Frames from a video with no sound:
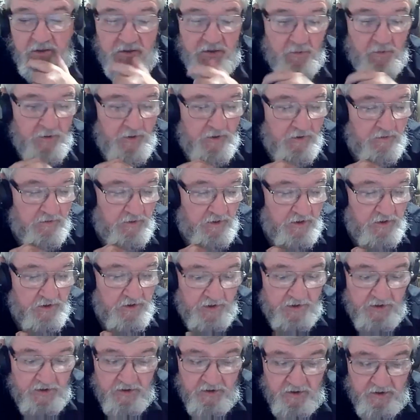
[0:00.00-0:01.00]
That's, that's, great advice.
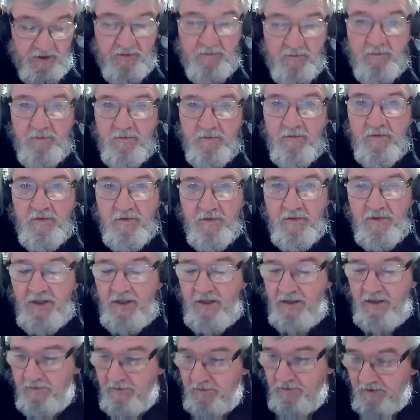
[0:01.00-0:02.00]
Anytime.
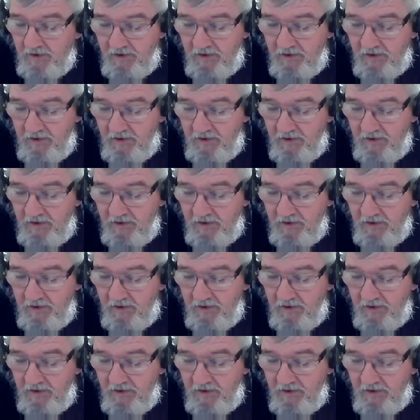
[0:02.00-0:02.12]
Yeah.